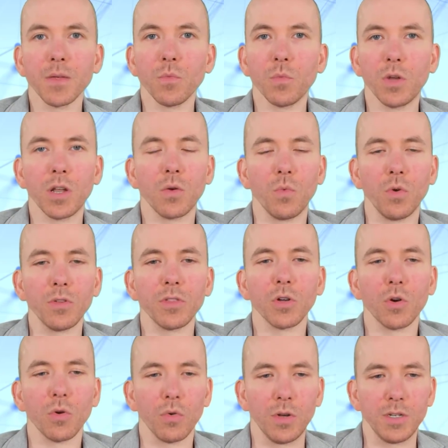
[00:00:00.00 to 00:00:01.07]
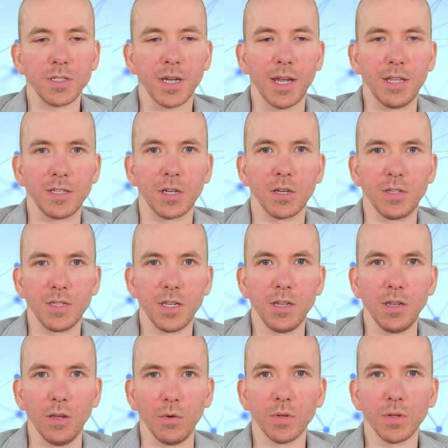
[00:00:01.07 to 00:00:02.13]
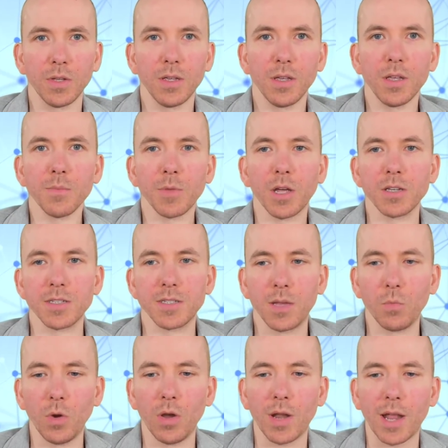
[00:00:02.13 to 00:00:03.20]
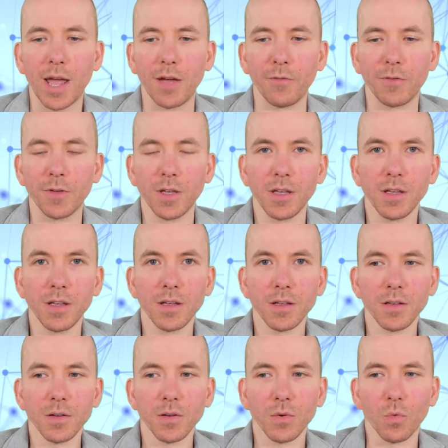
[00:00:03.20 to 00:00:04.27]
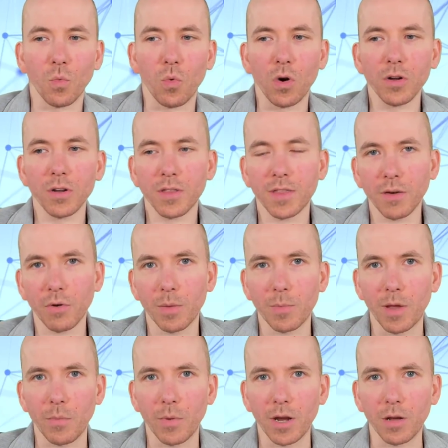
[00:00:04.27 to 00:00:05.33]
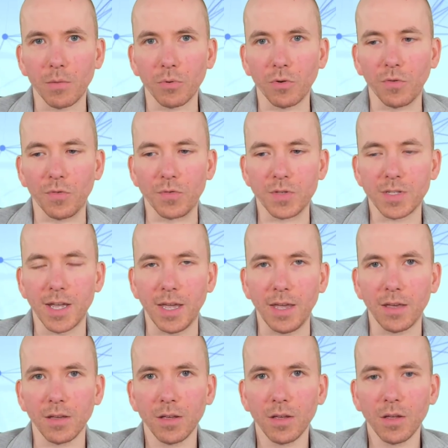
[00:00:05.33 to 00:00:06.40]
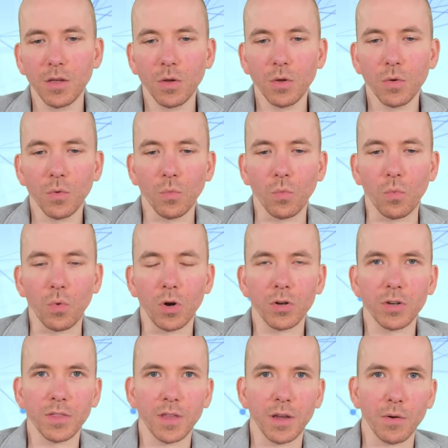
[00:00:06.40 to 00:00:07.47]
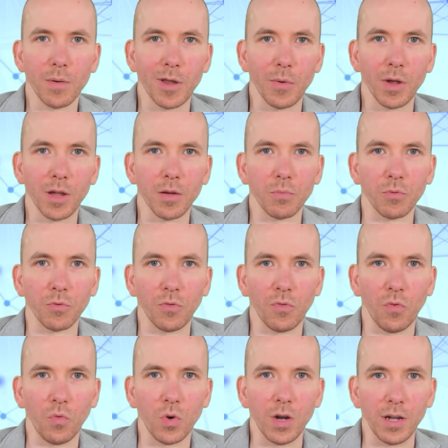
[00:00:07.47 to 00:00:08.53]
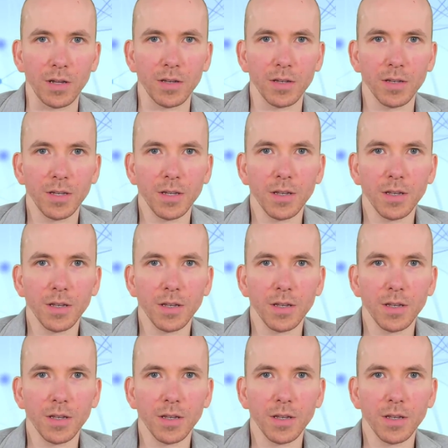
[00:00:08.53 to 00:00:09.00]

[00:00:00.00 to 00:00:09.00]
We don't want the current chain to continue, because then we would have one Ethereum network on proof of stake, one Ethereum network on proof of work.